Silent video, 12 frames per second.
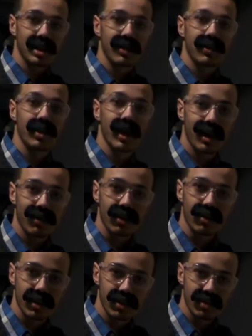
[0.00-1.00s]
if you have the
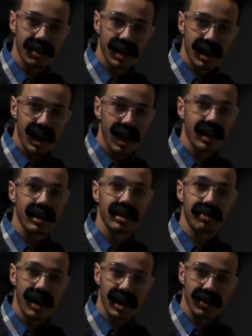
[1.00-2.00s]
room and the
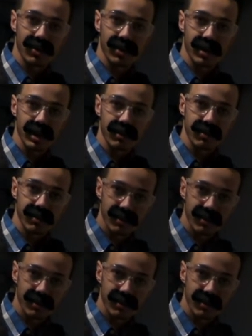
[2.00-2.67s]
space for it.